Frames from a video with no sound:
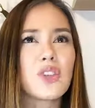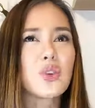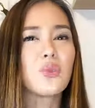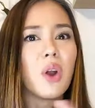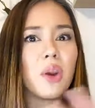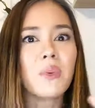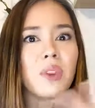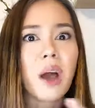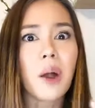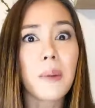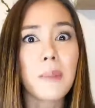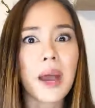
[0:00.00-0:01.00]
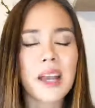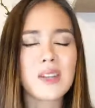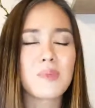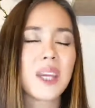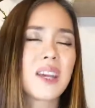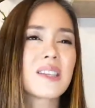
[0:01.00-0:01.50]
to run without a
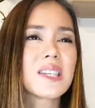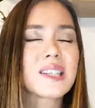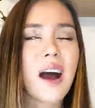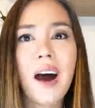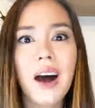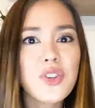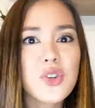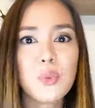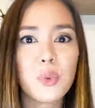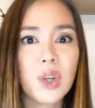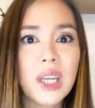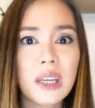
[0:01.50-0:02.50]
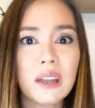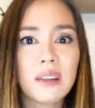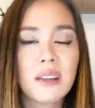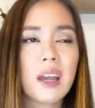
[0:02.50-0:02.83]
mask because it's hard to breathe,